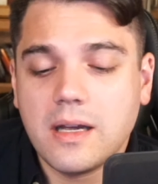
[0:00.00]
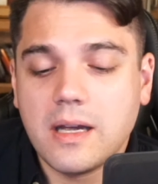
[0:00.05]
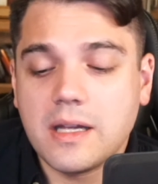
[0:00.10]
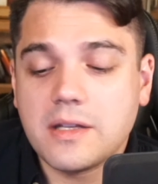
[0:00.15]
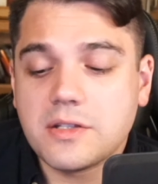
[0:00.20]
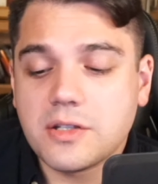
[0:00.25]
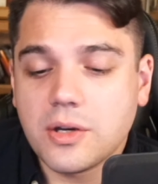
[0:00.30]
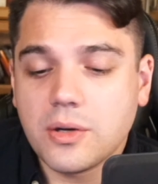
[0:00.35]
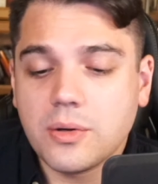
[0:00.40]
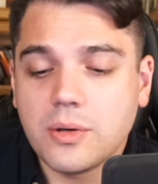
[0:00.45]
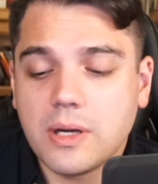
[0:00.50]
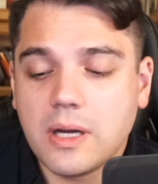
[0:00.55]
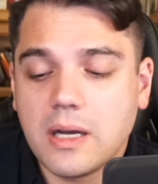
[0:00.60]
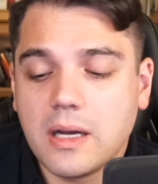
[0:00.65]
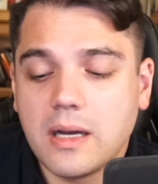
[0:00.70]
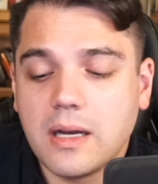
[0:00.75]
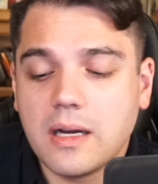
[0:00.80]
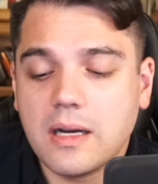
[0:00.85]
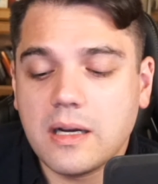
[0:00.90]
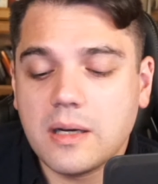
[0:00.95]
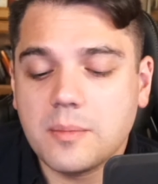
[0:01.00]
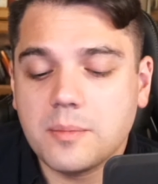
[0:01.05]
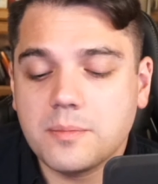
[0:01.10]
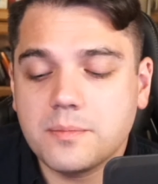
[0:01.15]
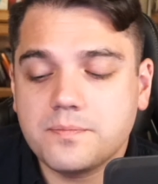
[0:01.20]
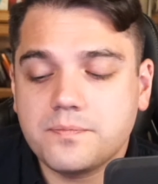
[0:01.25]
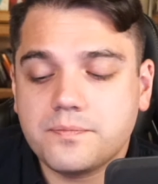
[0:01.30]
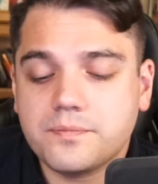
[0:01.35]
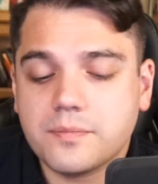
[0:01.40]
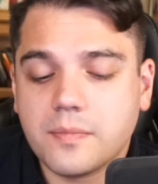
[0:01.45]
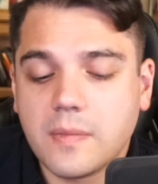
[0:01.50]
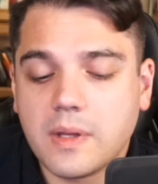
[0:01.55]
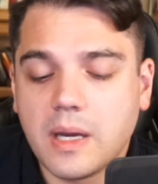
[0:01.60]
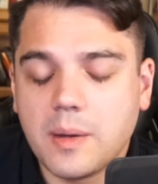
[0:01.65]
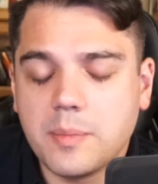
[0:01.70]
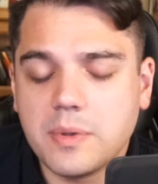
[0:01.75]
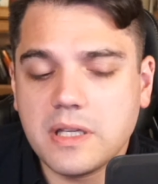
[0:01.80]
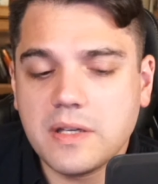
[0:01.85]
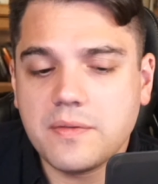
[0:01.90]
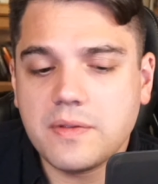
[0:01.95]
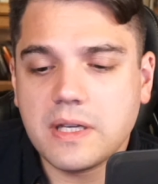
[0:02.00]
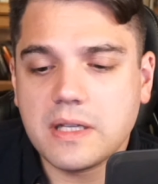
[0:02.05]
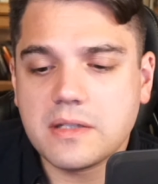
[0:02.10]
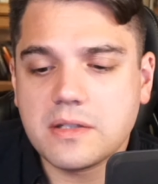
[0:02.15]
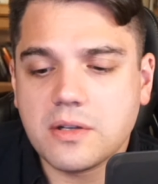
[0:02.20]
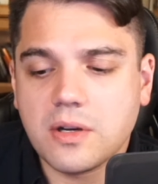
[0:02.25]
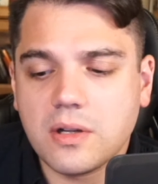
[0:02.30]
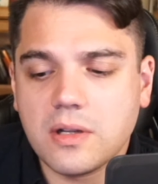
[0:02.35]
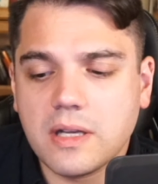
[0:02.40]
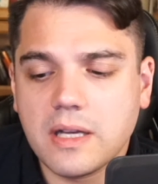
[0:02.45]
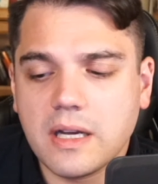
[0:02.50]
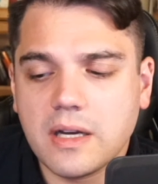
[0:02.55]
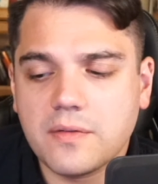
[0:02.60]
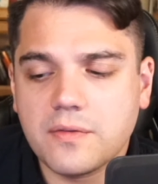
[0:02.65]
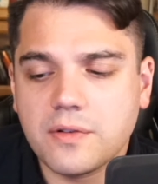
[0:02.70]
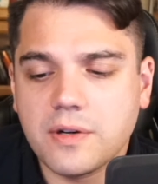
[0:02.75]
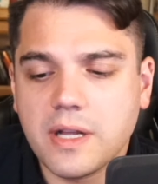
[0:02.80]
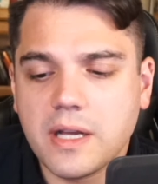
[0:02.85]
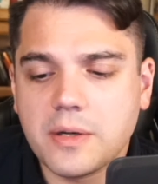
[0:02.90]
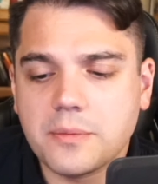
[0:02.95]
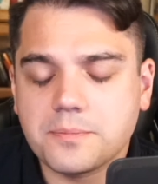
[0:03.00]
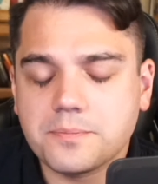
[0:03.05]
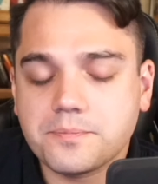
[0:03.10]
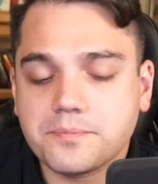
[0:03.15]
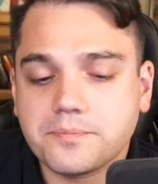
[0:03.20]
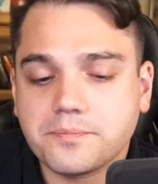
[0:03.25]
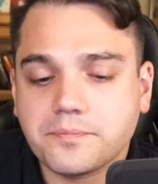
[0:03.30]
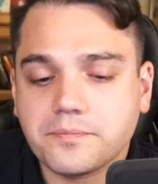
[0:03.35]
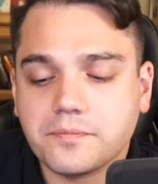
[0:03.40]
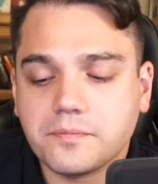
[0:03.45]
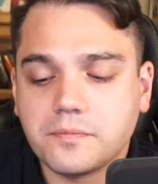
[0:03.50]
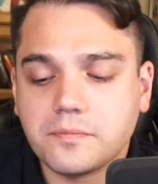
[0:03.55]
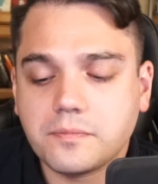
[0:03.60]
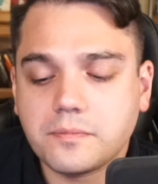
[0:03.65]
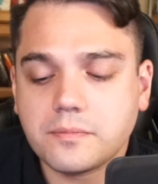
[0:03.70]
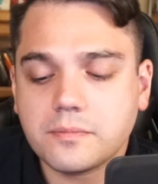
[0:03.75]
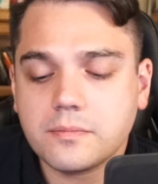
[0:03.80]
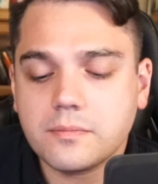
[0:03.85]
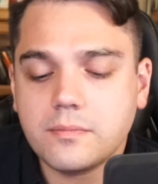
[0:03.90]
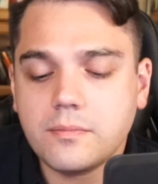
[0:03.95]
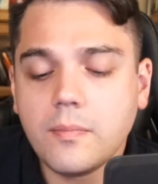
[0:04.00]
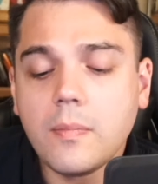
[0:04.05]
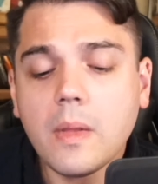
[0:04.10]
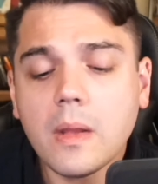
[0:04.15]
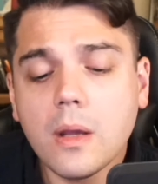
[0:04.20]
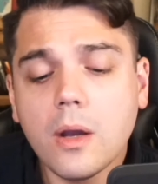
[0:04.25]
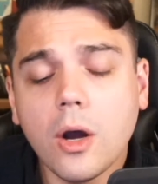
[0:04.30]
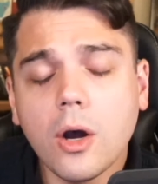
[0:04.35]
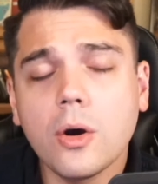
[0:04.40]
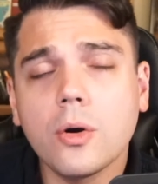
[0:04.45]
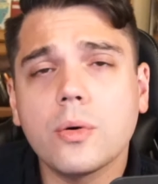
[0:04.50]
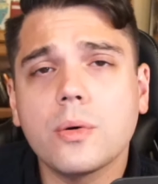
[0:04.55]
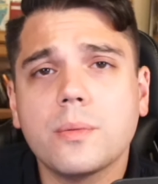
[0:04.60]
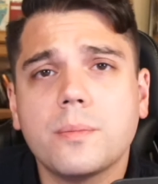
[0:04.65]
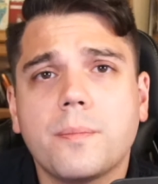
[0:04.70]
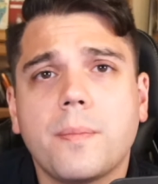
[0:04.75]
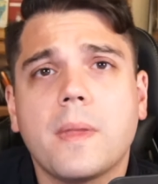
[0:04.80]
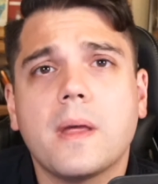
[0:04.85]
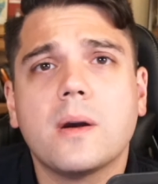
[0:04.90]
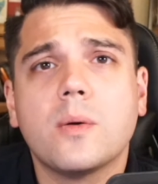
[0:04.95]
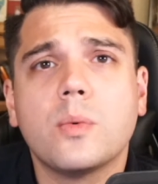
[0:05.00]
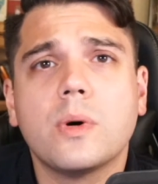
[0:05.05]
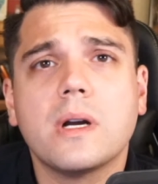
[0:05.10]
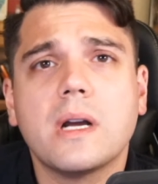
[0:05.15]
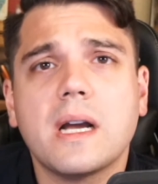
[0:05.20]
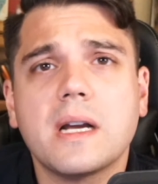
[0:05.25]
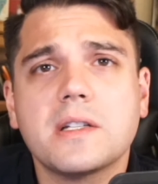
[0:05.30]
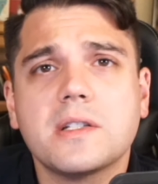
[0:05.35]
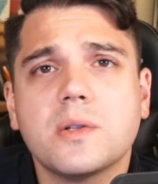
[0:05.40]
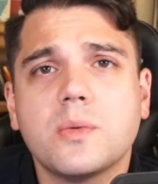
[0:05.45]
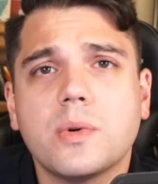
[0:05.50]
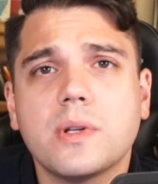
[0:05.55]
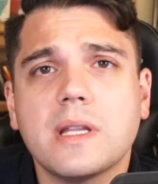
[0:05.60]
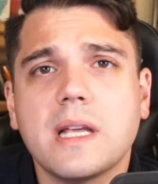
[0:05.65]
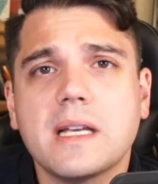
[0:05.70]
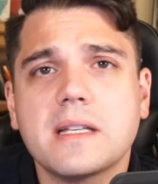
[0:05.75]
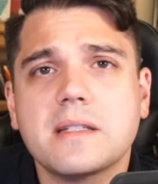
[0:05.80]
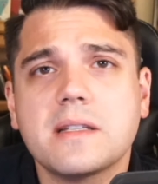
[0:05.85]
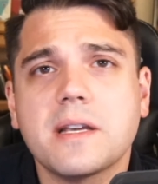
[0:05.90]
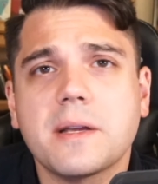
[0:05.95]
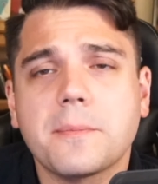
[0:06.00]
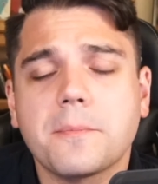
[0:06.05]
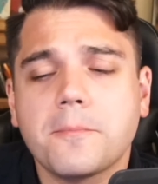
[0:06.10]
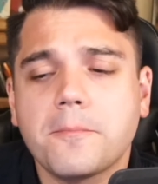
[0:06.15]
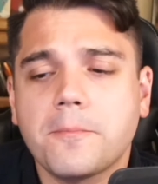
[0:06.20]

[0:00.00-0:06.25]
And so I believe that's all I have for now. Actually, one last thing.